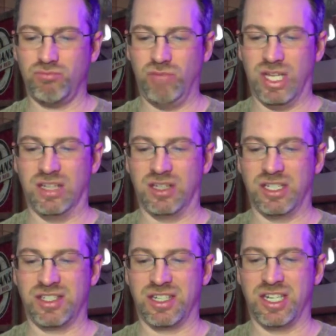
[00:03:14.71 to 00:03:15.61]
at
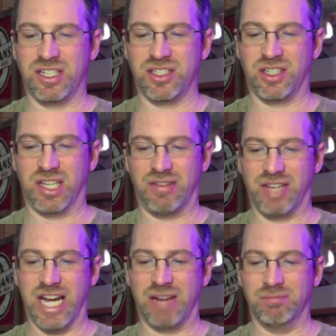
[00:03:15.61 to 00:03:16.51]
least initially I've
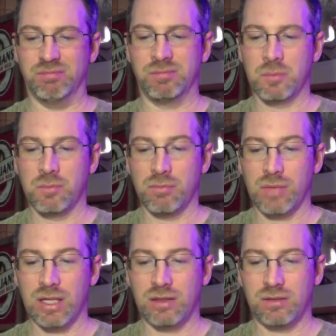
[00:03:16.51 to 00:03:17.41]
got,
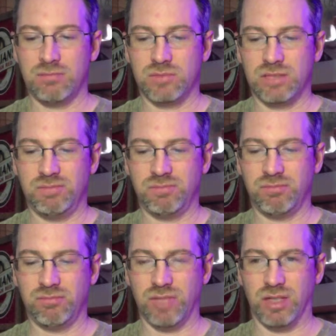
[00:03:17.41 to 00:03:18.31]

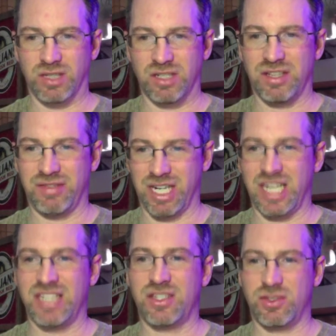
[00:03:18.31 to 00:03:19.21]
you know, it does have a
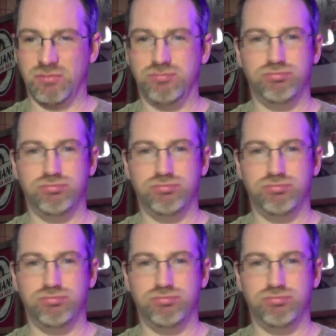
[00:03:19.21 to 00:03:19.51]
nice,